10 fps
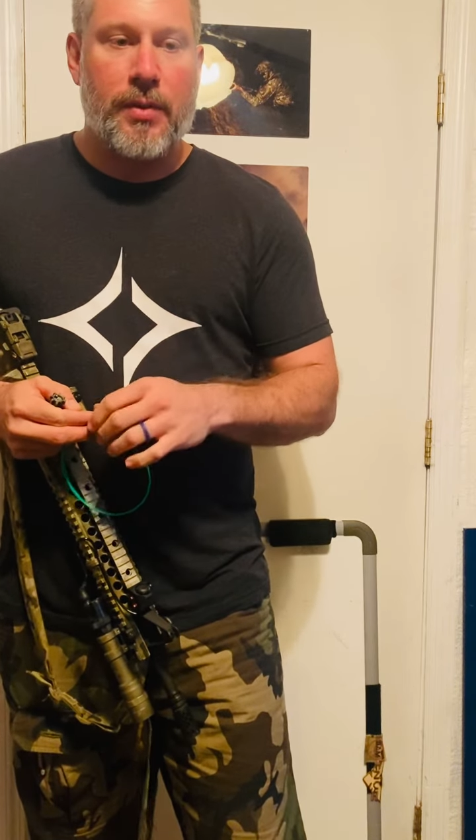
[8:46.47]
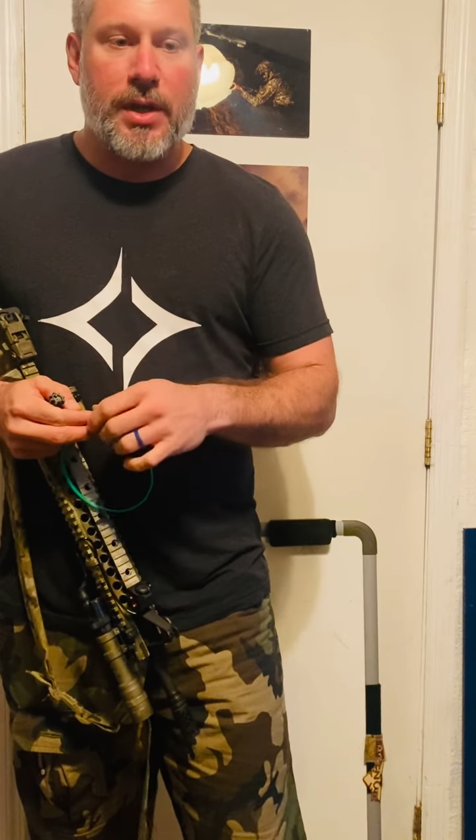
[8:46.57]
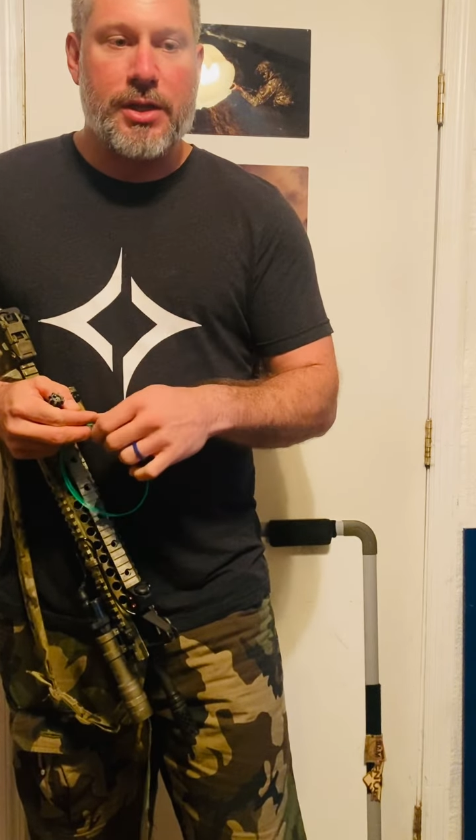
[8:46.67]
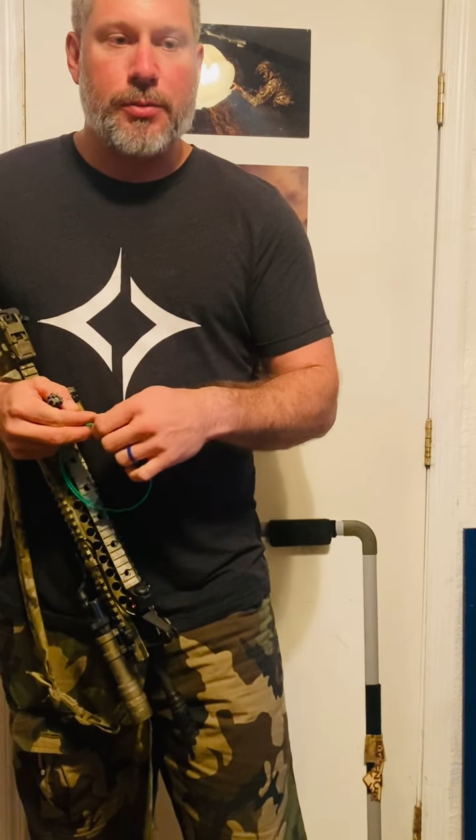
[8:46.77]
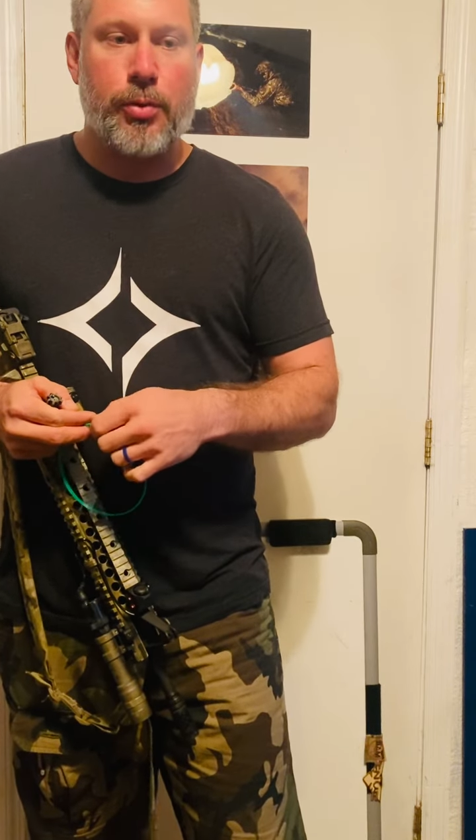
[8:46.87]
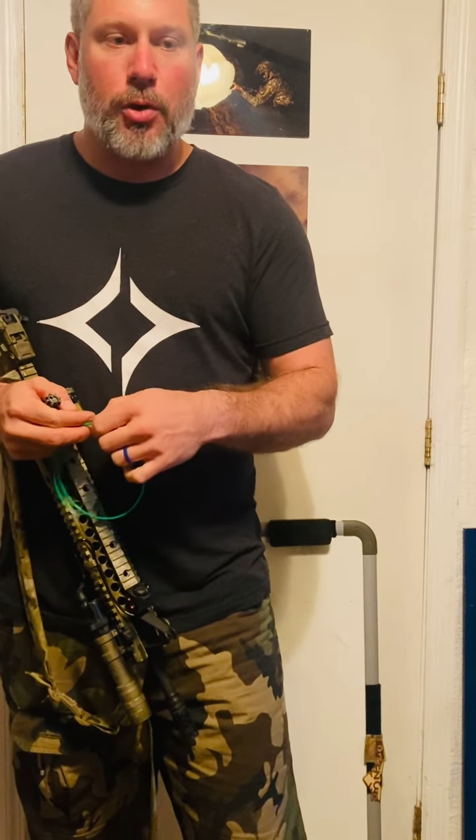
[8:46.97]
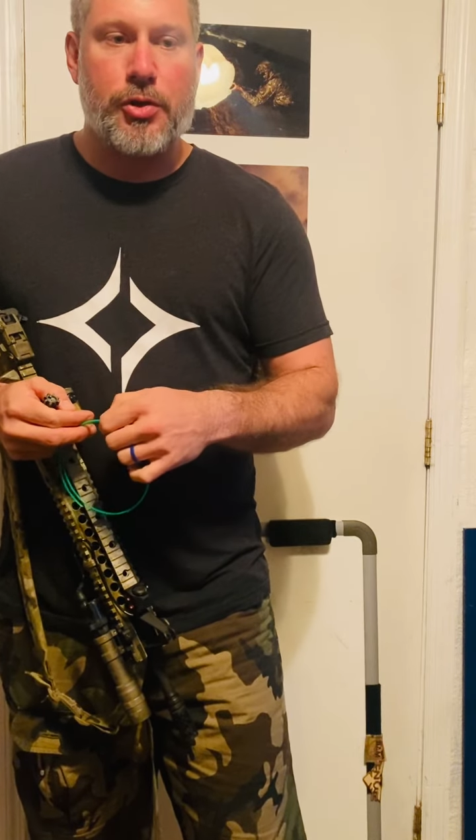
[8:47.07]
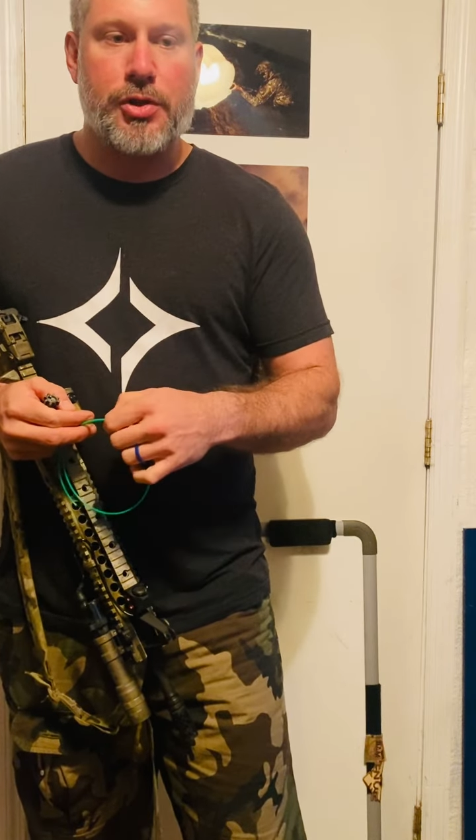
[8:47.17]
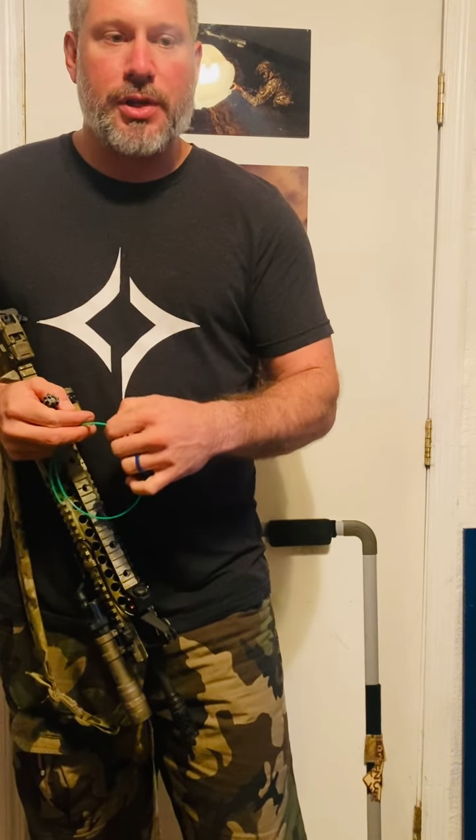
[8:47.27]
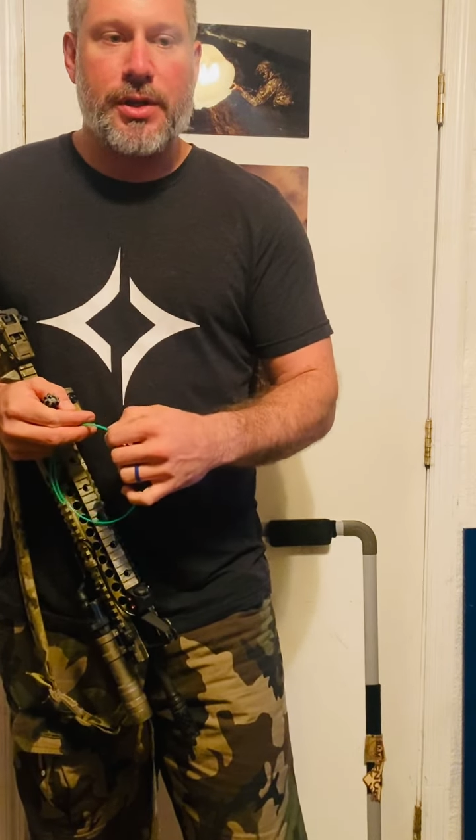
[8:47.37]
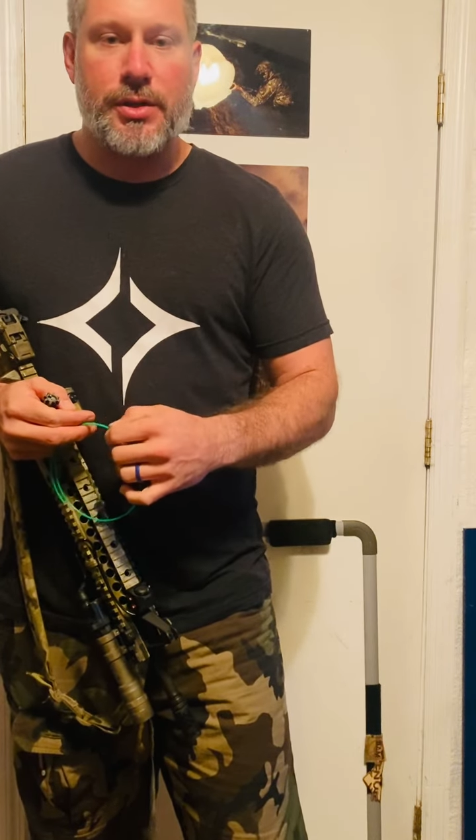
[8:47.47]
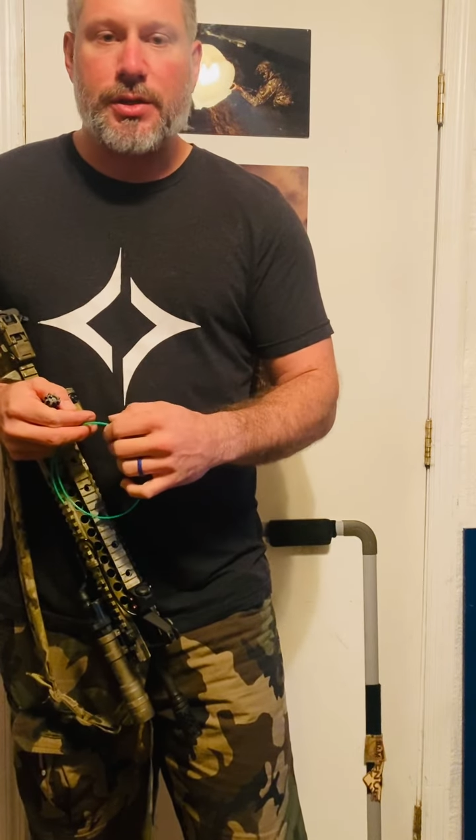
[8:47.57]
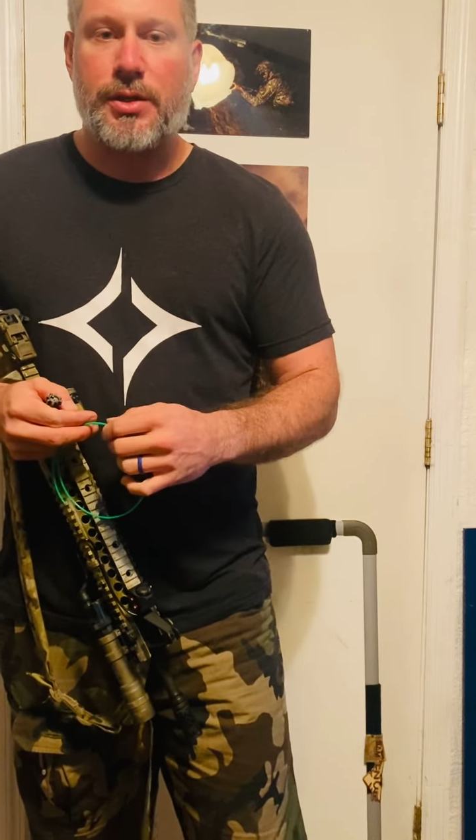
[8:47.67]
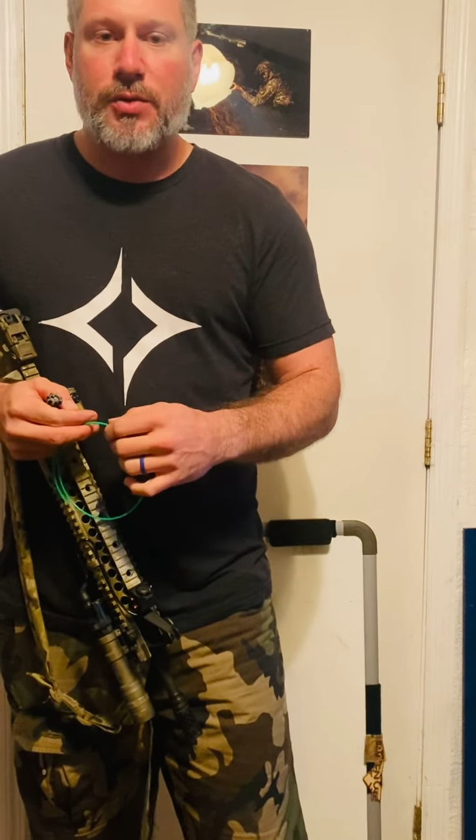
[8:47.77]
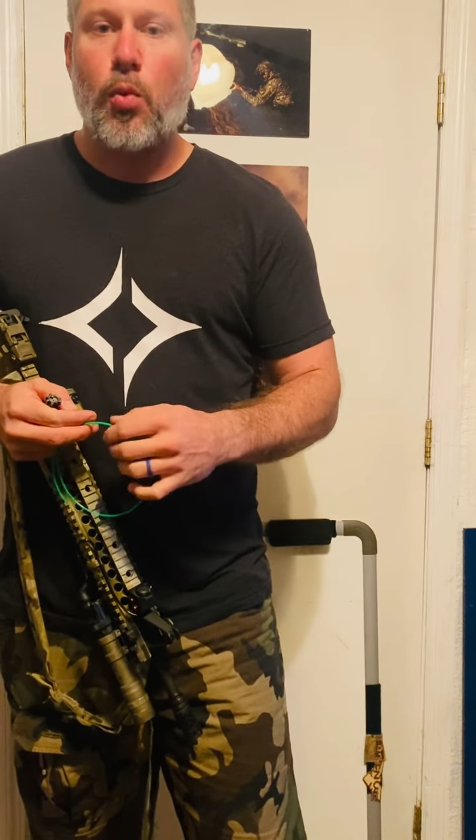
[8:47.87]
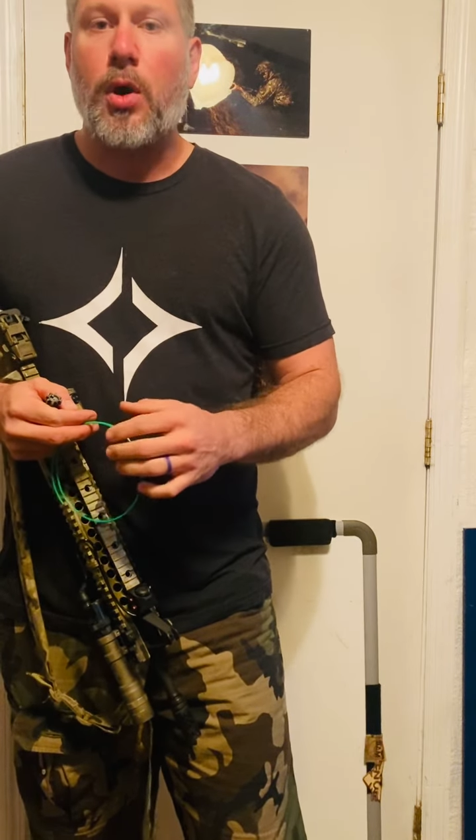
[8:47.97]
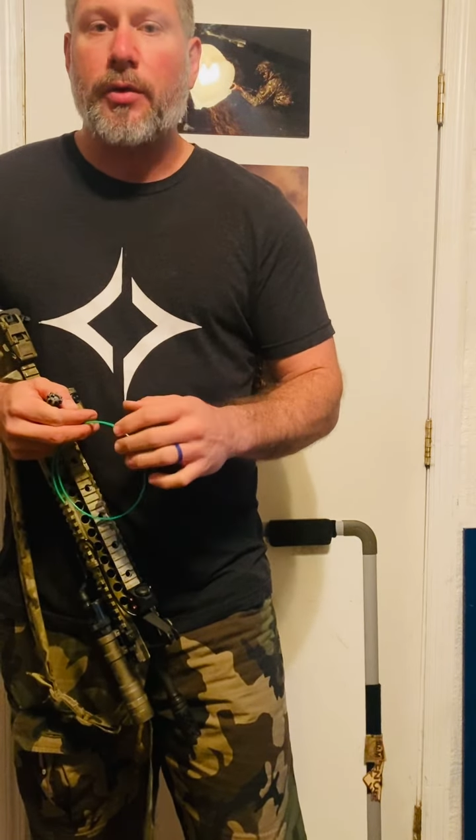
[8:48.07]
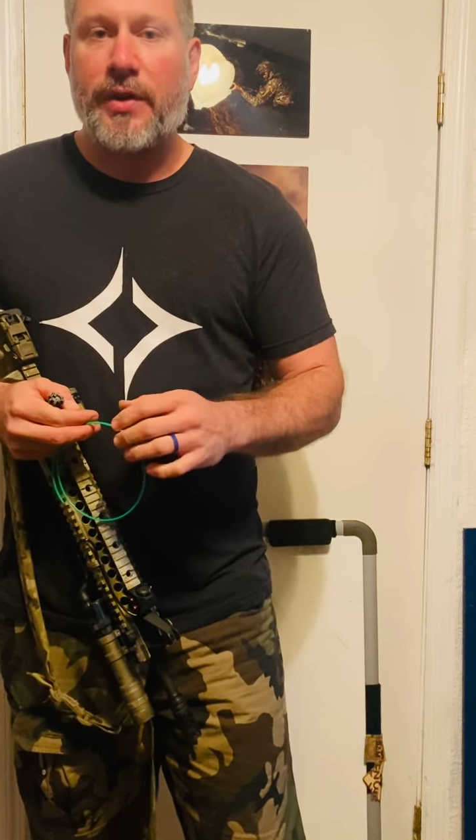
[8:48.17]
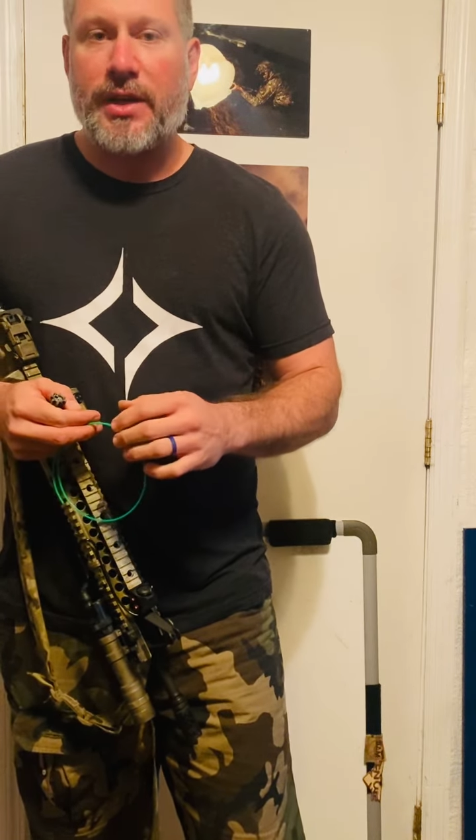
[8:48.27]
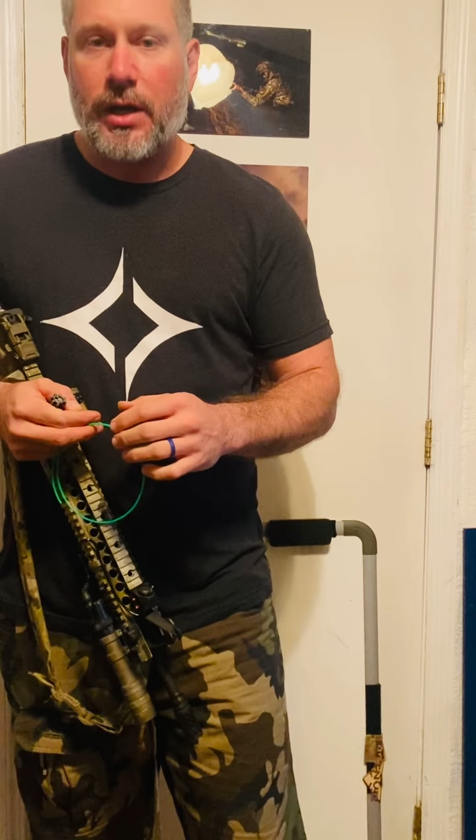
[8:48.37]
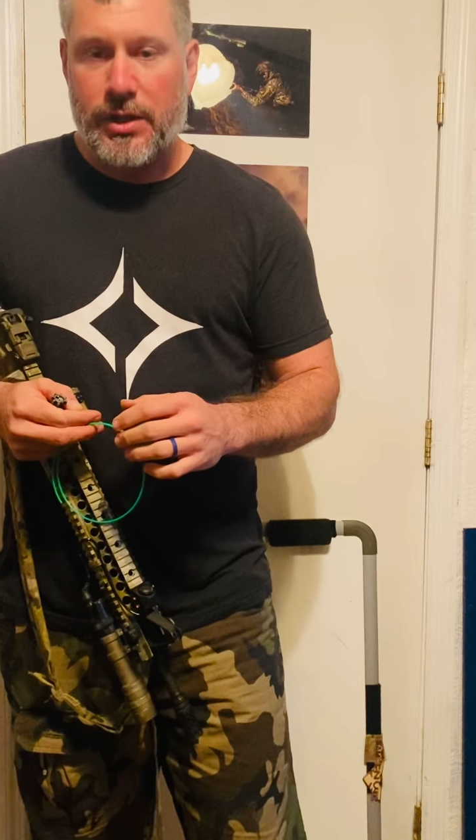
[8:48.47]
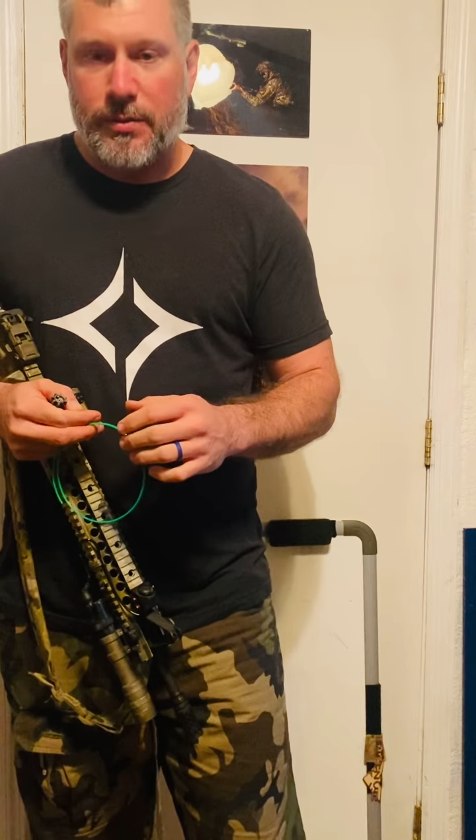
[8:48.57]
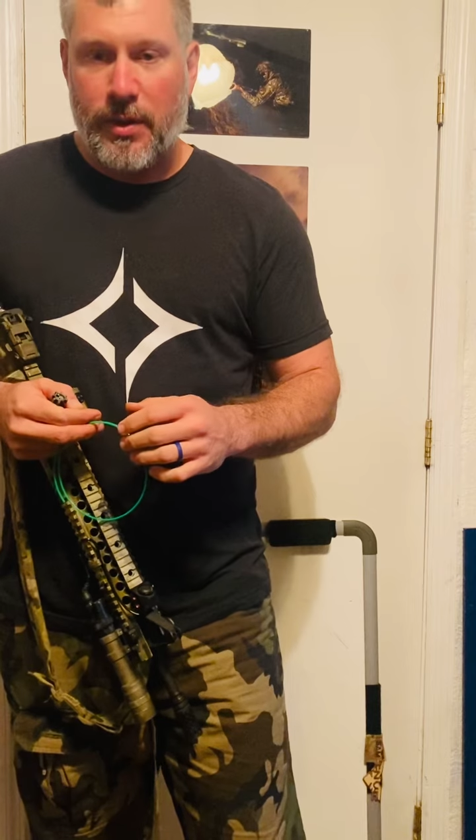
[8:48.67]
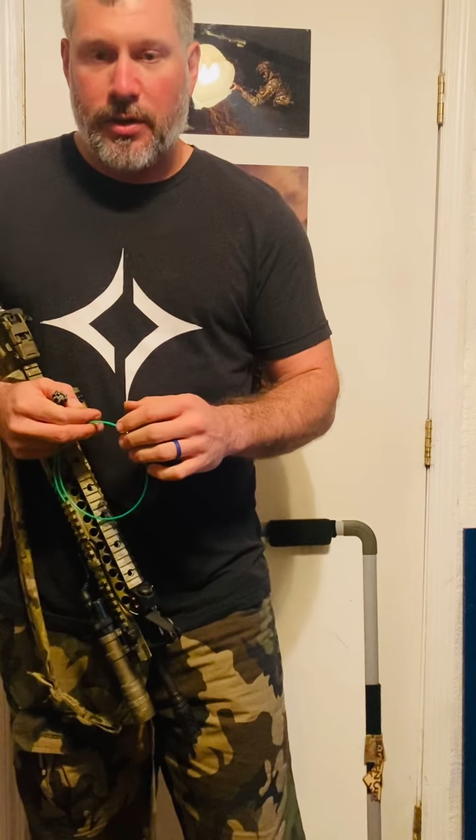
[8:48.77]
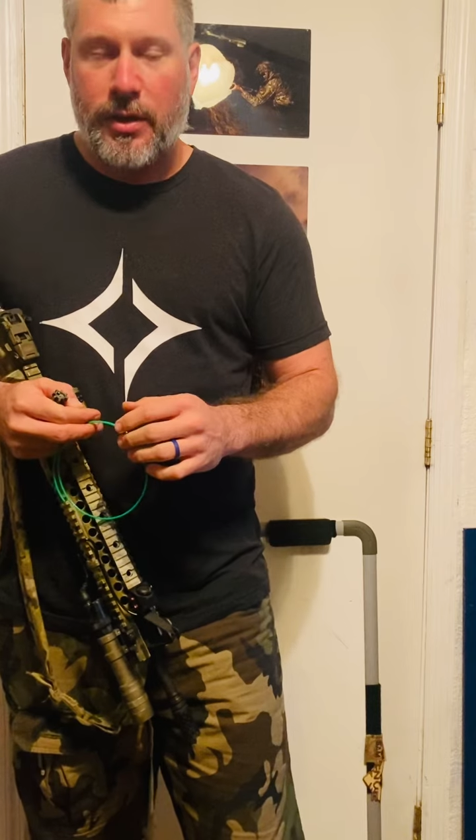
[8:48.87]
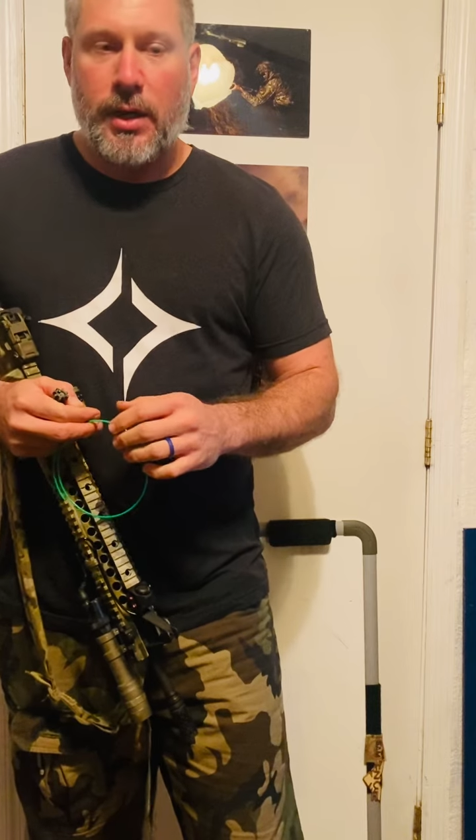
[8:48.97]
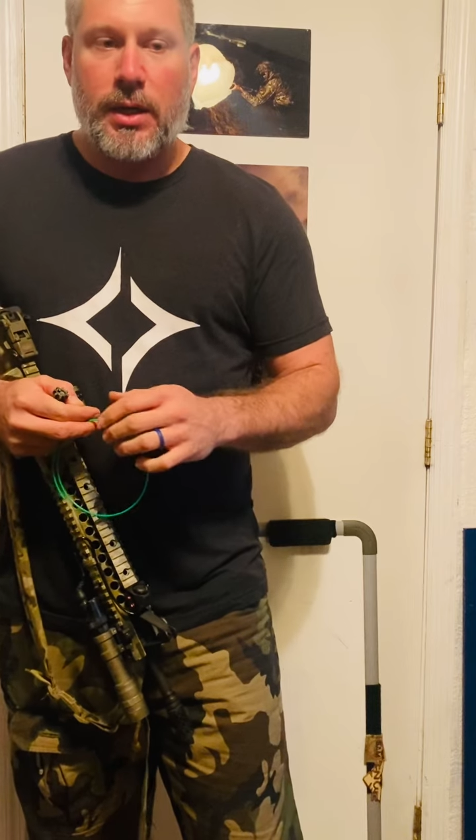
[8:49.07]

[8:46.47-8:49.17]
His approach is one of a gunsmith.